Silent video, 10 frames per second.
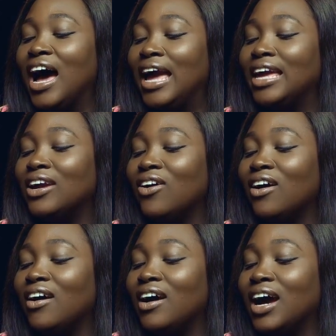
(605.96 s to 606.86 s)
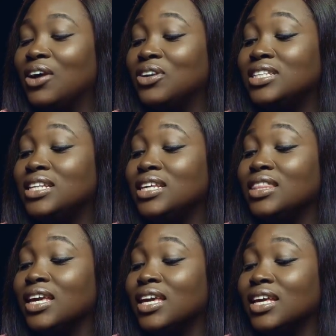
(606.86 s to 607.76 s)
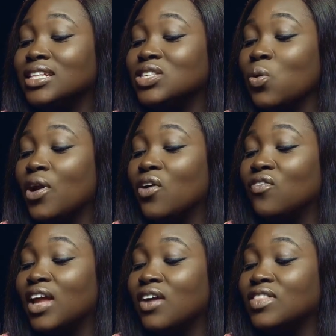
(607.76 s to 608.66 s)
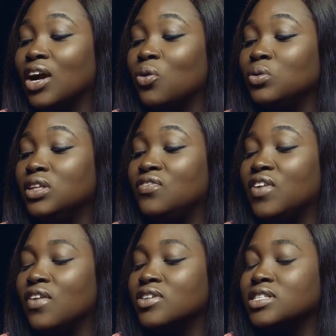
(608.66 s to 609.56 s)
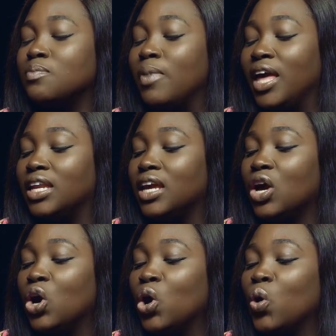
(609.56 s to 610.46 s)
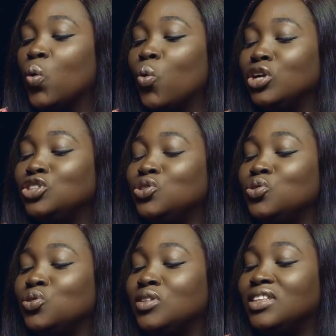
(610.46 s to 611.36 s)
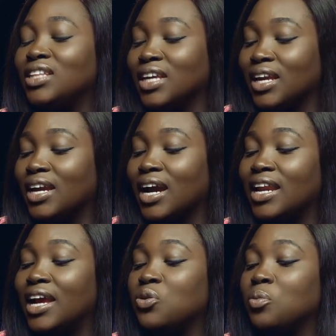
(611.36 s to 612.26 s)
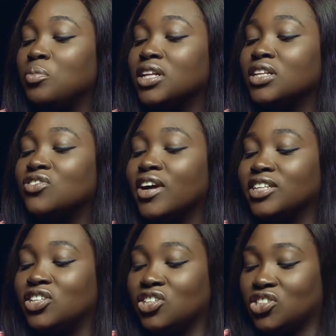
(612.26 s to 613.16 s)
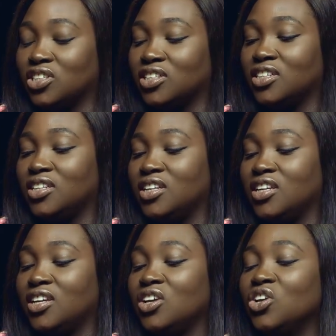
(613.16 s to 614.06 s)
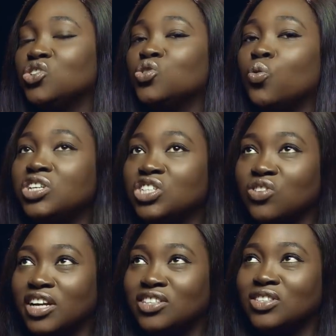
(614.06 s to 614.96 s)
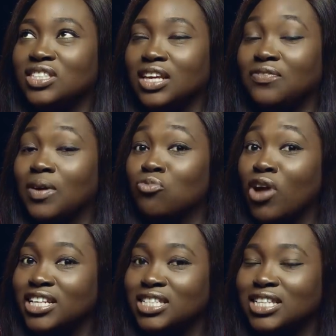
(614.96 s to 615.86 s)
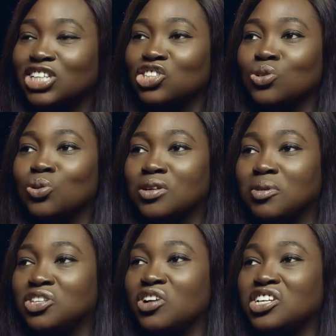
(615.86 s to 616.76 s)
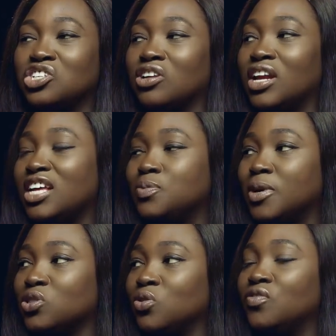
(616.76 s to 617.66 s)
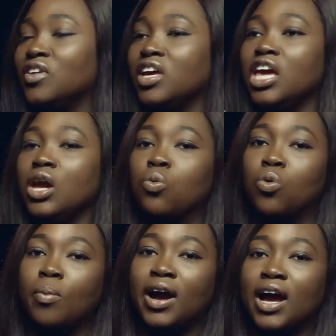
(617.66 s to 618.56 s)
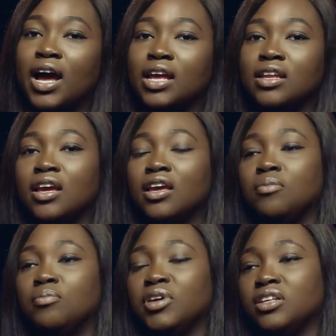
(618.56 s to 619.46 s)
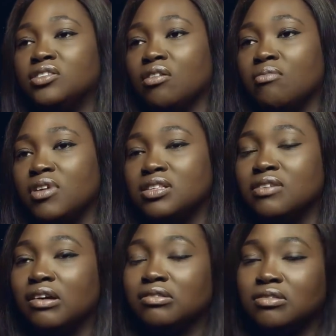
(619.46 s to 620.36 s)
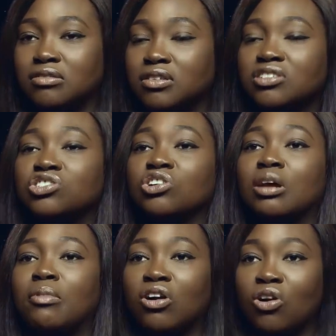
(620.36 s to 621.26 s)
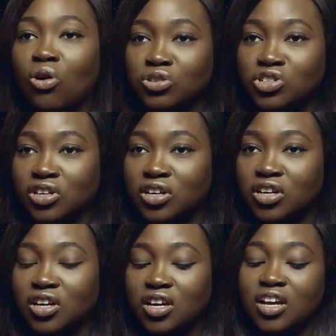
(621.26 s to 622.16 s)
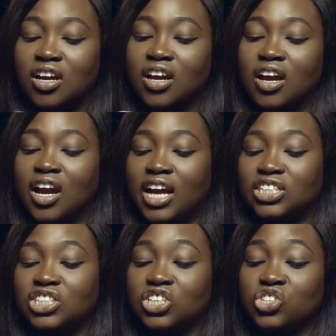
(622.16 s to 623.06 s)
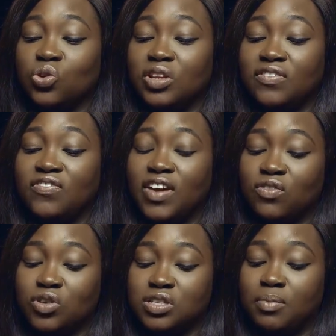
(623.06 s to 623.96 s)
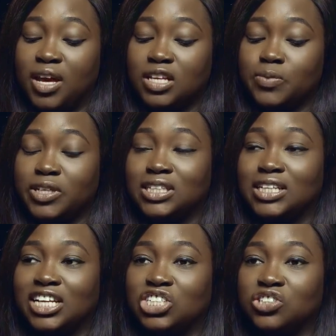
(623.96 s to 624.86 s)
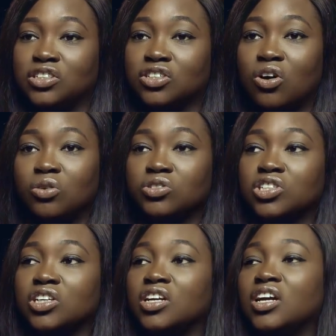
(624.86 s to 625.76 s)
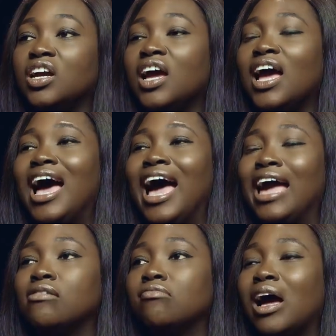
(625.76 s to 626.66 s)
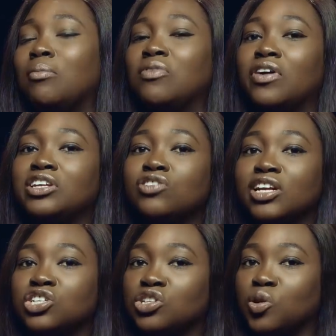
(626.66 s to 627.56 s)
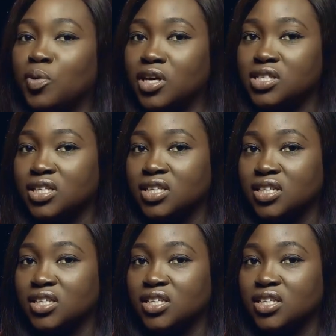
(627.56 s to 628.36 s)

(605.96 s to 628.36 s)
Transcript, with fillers: I I honestly think it's a way of life that only favors men. What do you think? And I don't mean tradition. So what she's trying to say, if I'm right, is that she's not talking about the traditional aspect of a woman being so amazing. Uh, uh, uh, she's talking about culture. And she thinks you only favors men, especially the Nigerian culture. I, I'm a very traditional person.